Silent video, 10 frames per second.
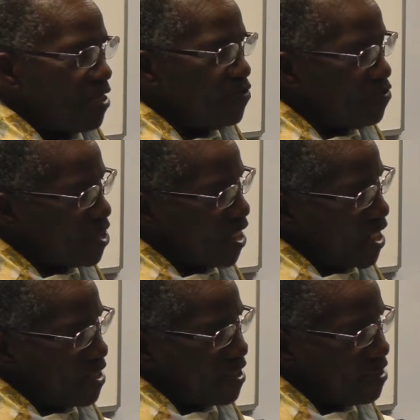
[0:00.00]
You're
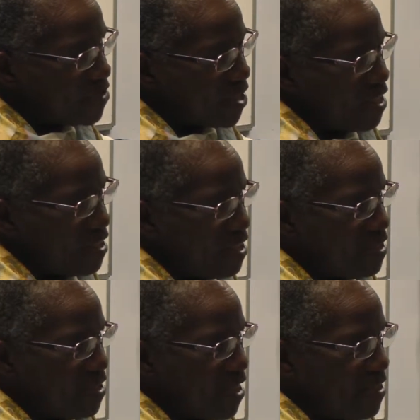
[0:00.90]
saying they're seeing
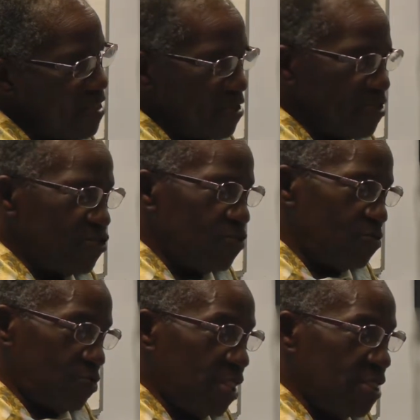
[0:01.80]
it, and then
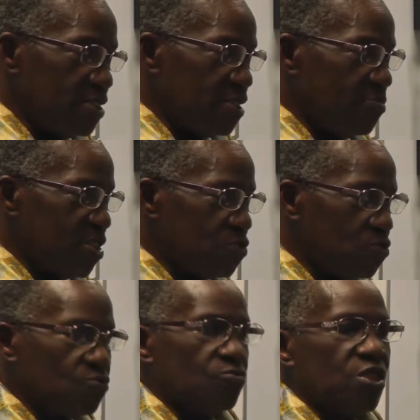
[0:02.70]
you're telling them it's
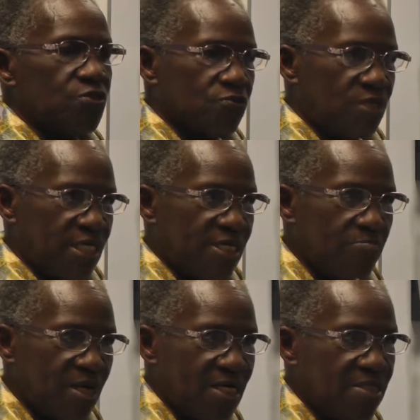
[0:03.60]
not real, so they get
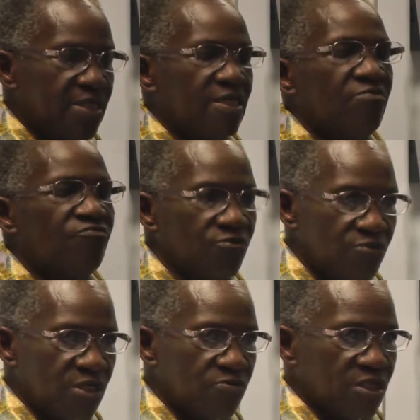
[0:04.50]
mad and they get
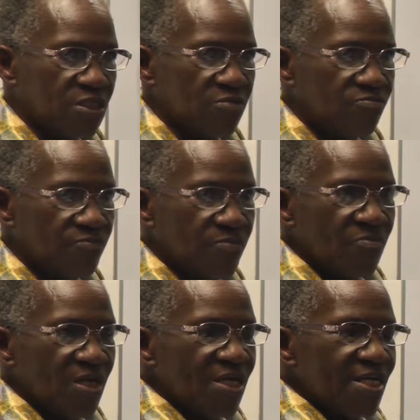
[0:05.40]
very aggressive.
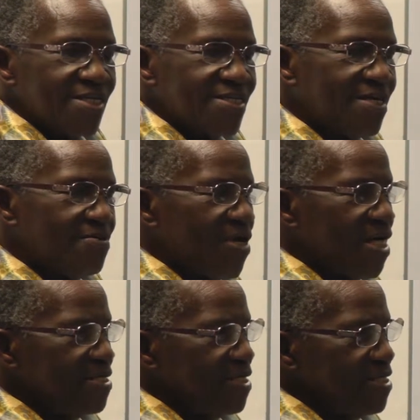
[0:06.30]
So
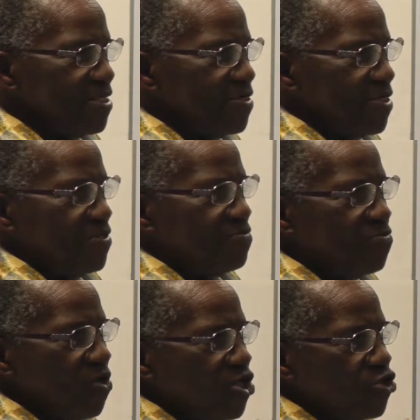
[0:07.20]
you've
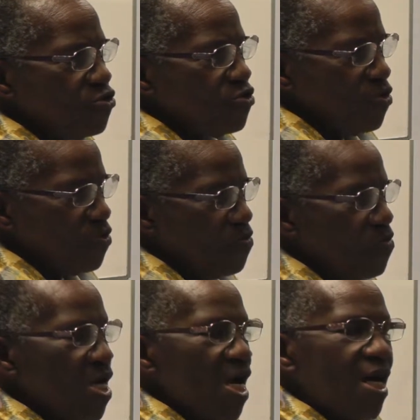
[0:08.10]
got to know
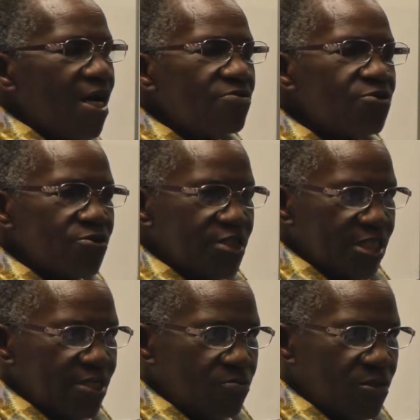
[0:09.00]
how to
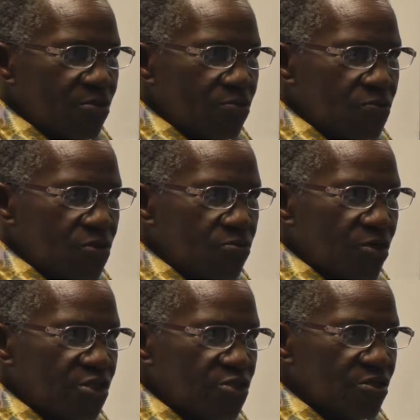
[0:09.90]
deal with those
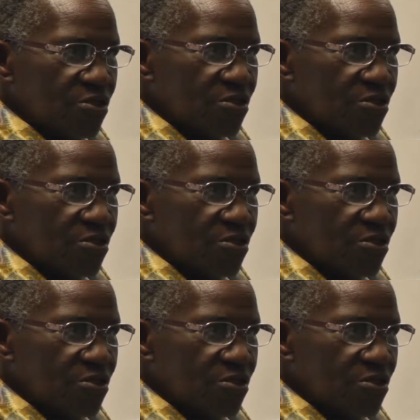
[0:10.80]
aggressions.